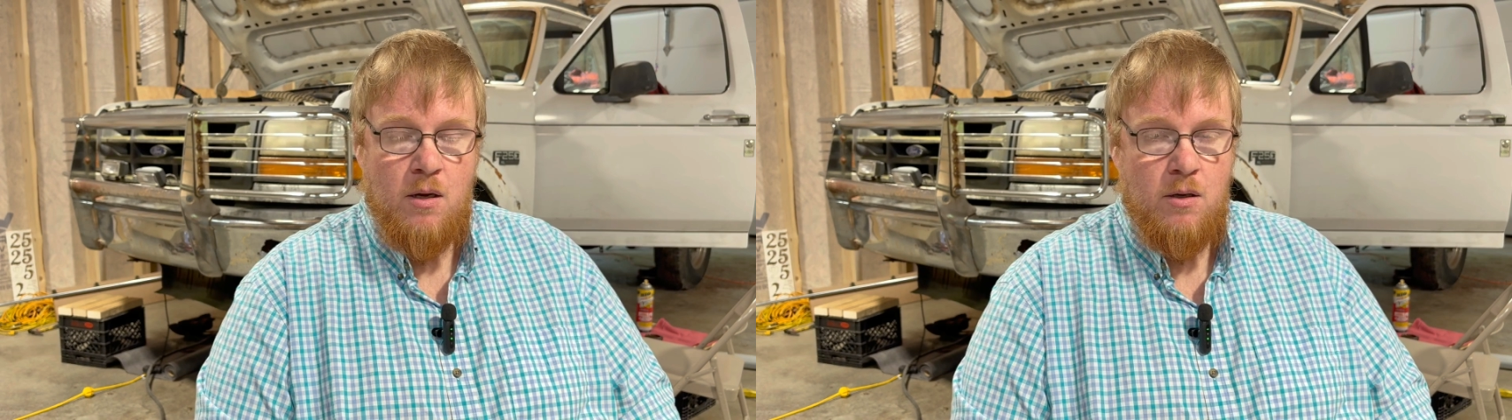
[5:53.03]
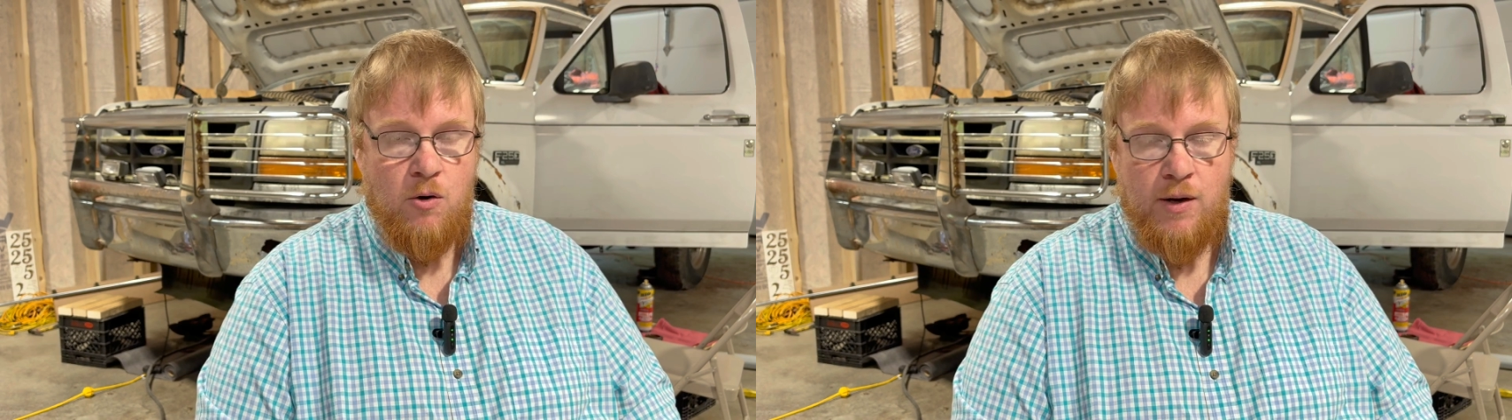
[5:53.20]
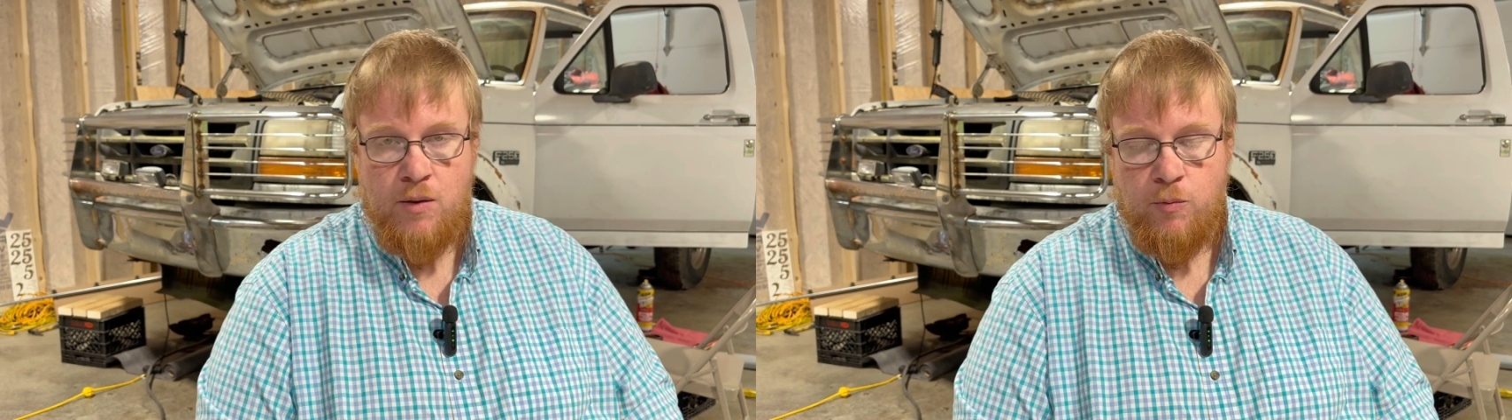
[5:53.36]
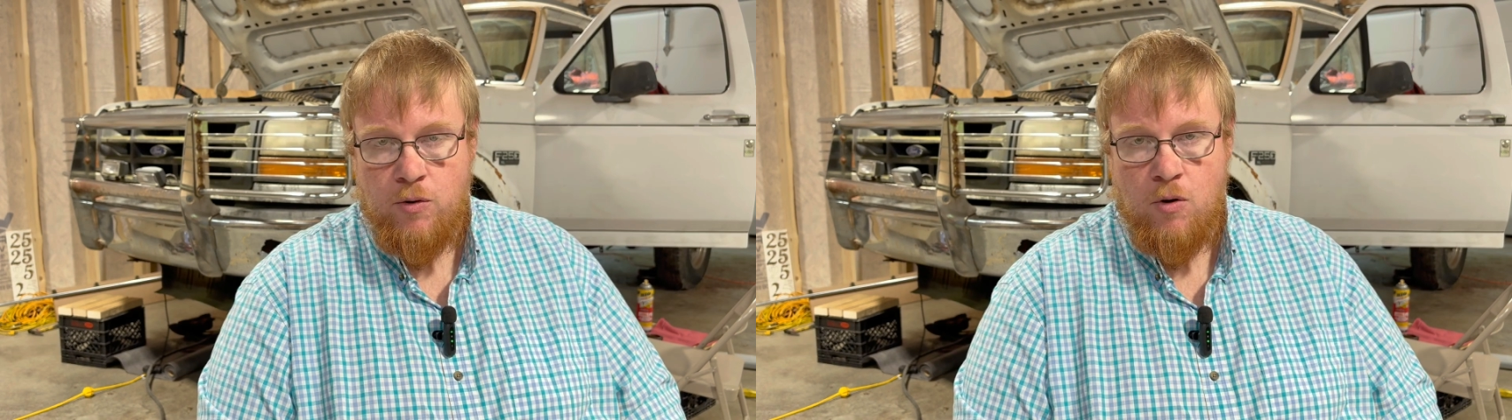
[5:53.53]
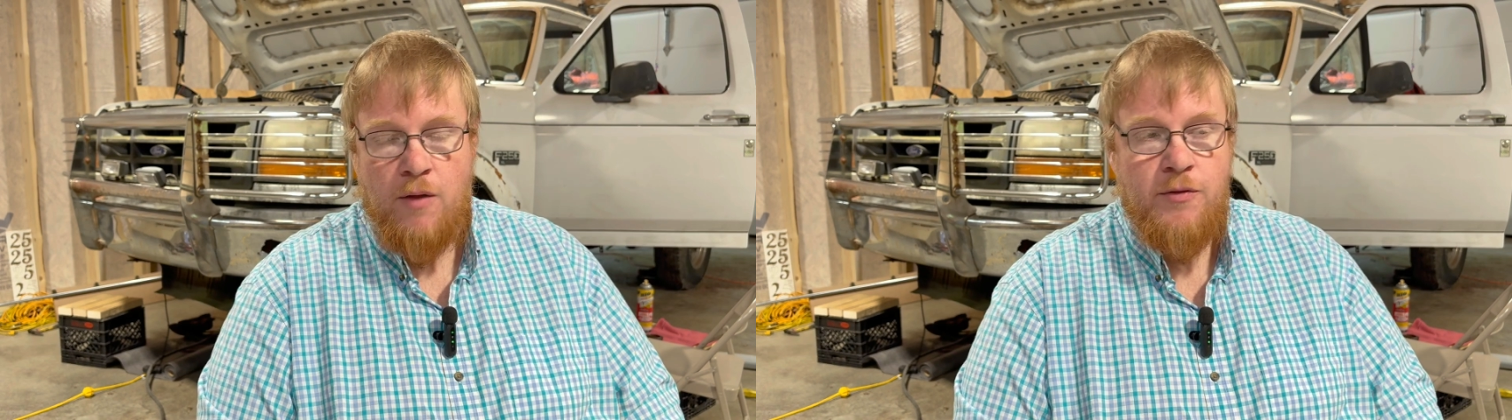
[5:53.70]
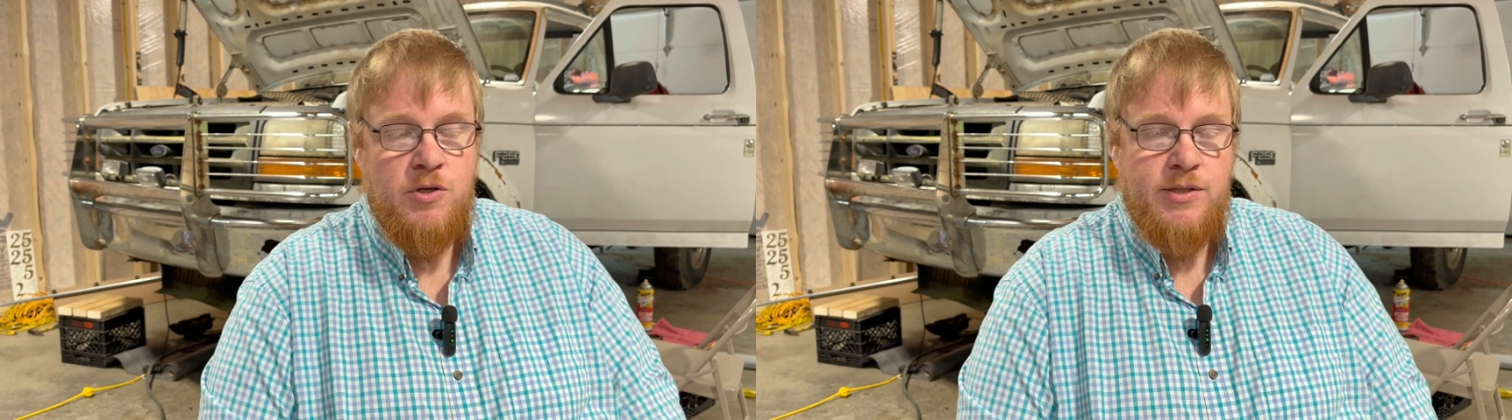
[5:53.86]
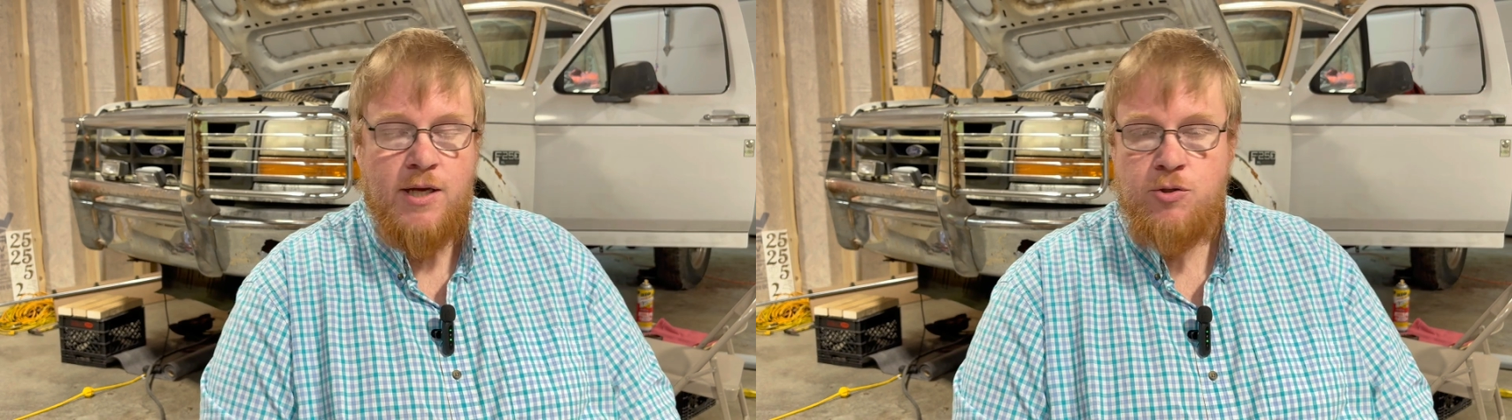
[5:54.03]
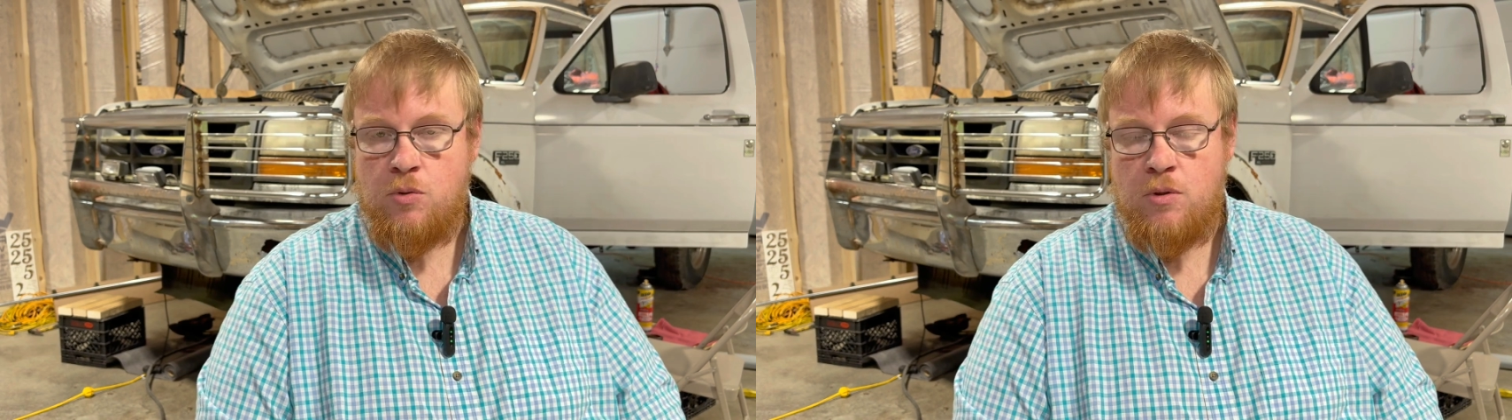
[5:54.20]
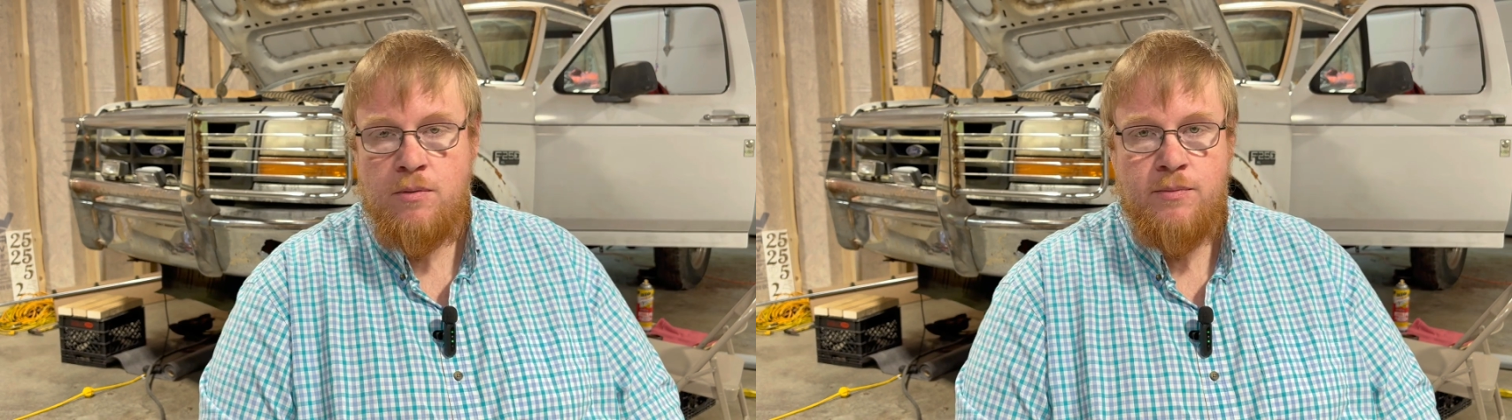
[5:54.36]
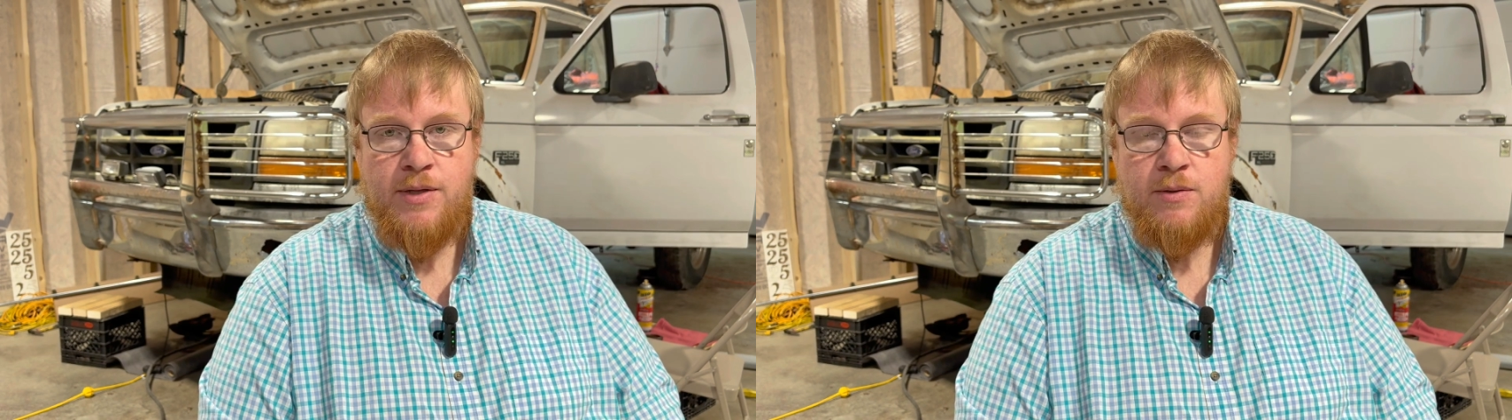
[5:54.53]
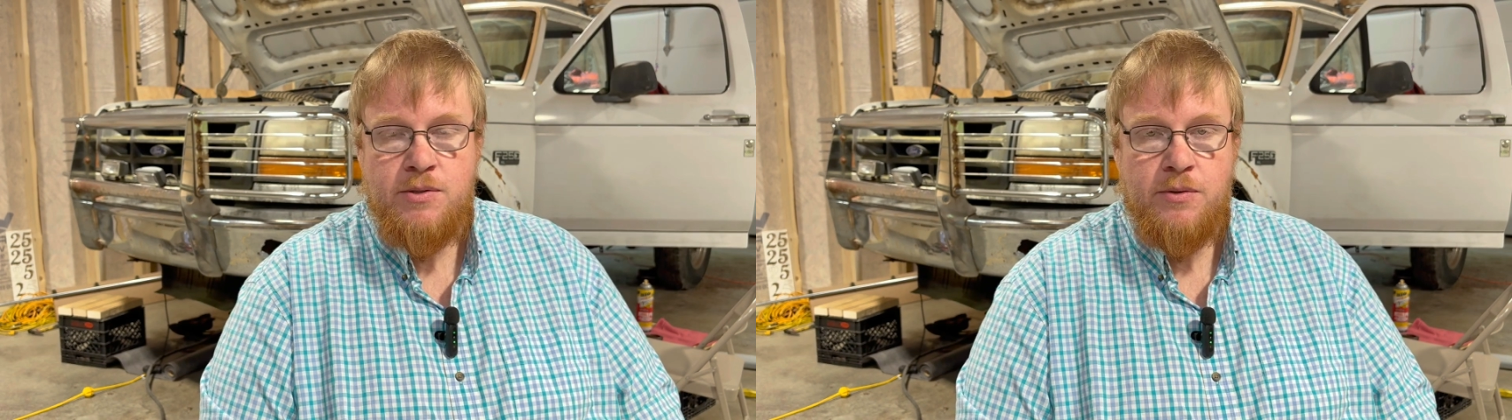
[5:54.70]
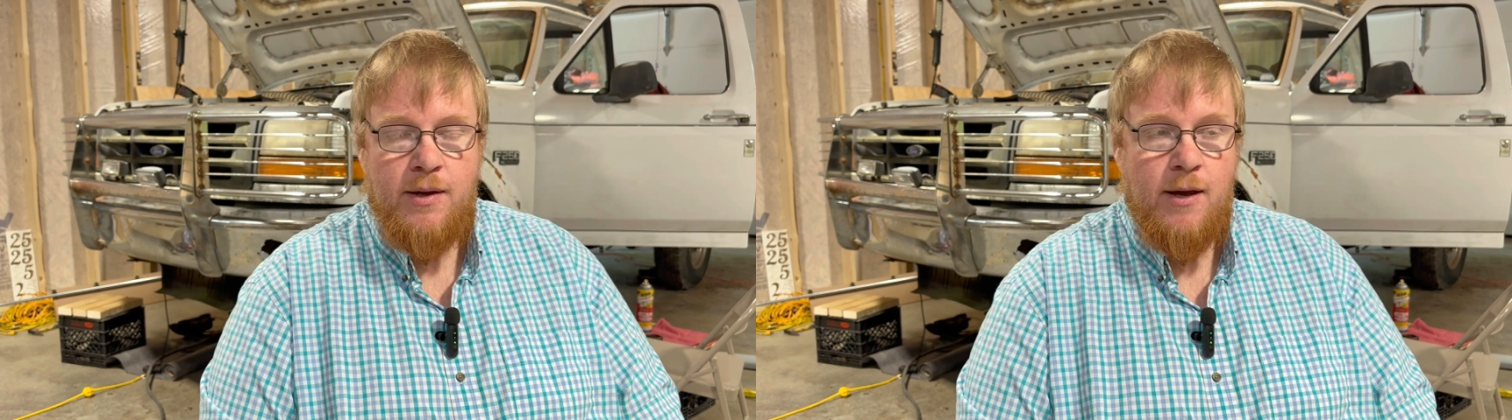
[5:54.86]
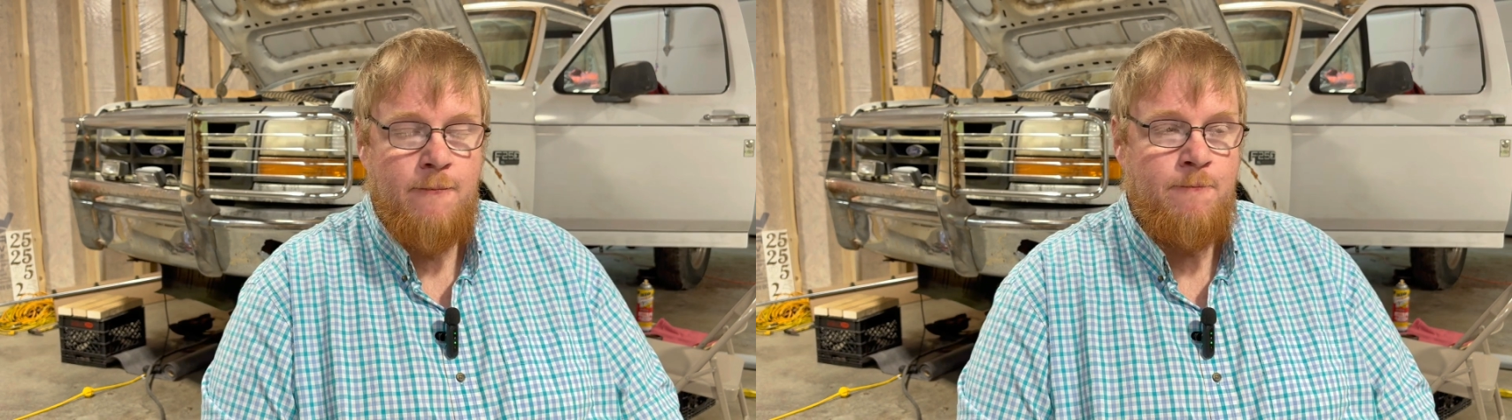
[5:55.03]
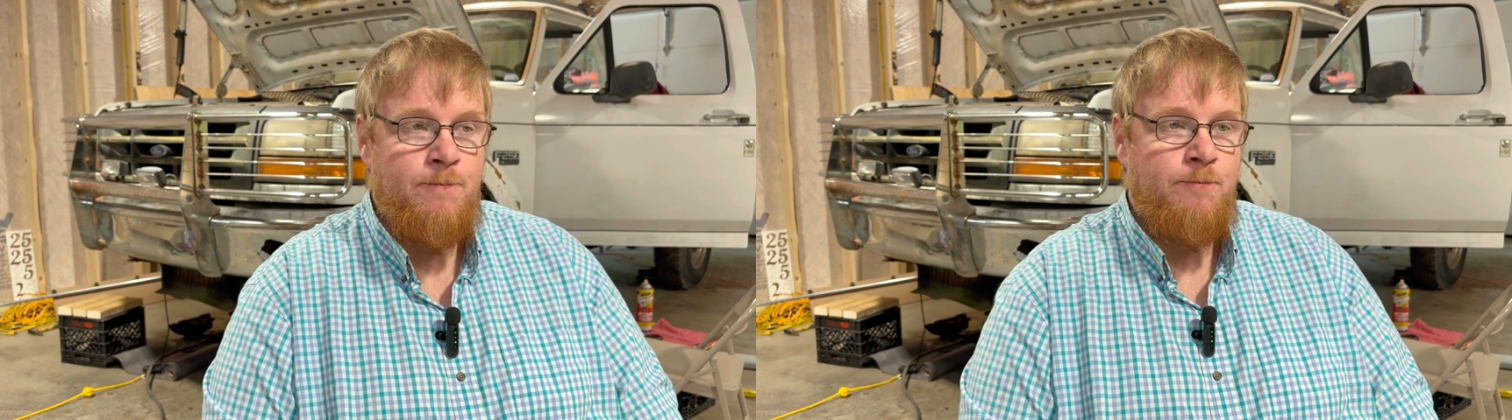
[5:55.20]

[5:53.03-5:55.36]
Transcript: Granted, we were on their schedule, that was okay.